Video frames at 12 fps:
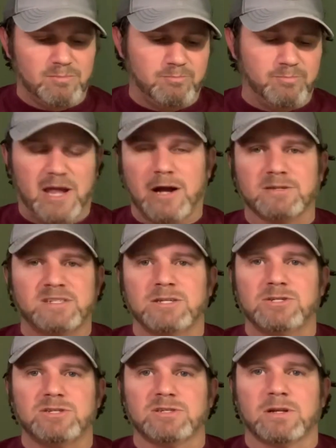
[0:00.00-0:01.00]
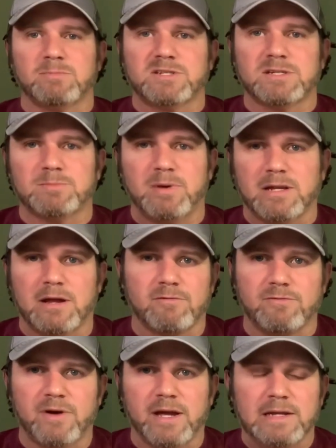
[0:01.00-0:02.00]
guaranteed she's going to participate in
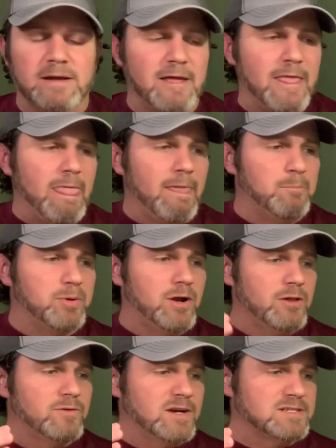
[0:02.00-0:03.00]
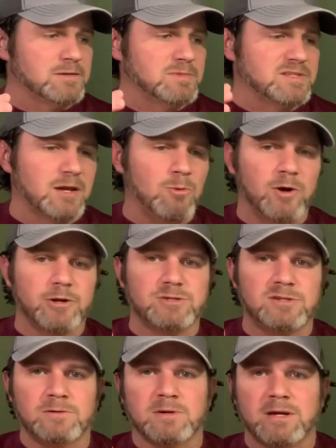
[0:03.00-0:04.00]
every fight. But all the rest of them, it's like one or
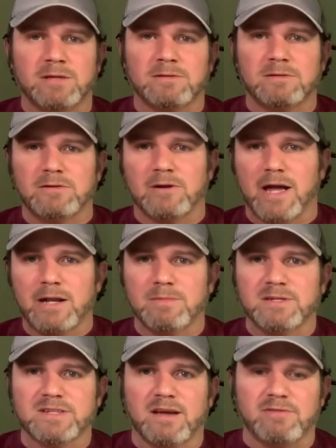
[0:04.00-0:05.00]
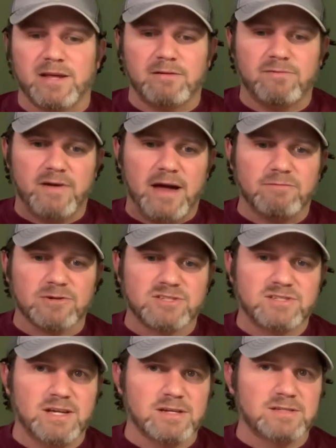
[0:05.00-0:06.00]
two, and your enemies have like five or
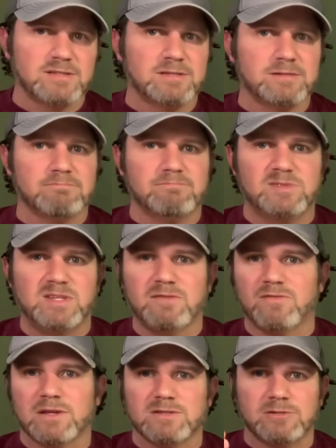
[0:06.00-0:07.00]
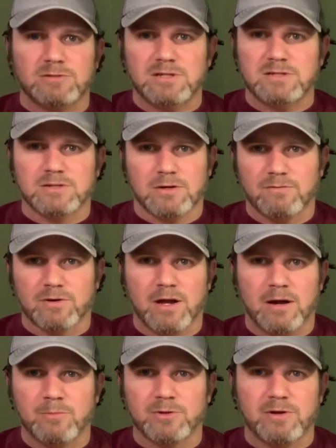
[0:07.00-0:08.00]
six defense you need to
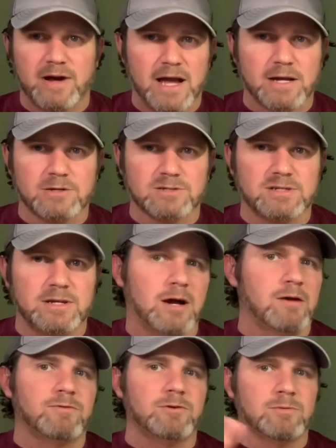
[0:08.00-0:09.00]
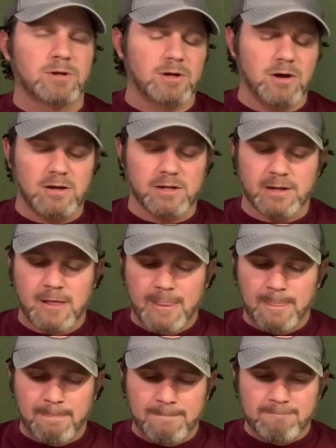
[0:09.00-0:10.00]
overcome with your accuracy, however you want to call it.
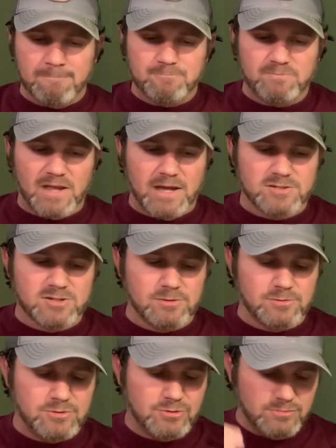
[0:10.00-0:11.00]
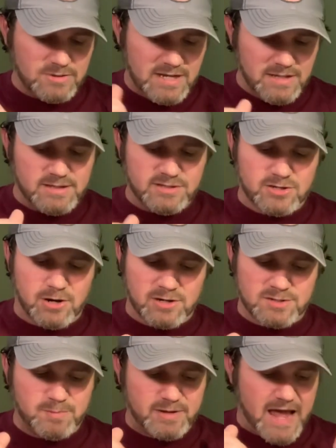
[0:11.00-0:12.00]
And so you need these
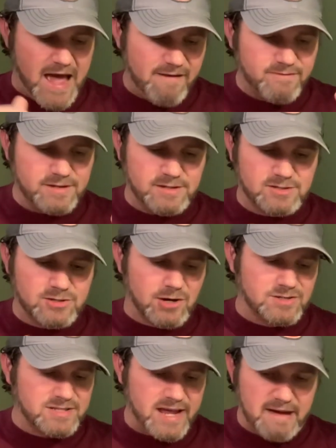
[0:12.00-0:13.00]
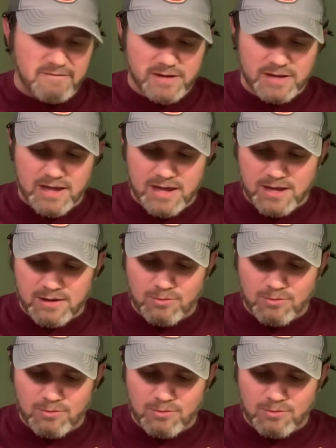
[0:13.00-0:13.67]
cards, but having these cards and having a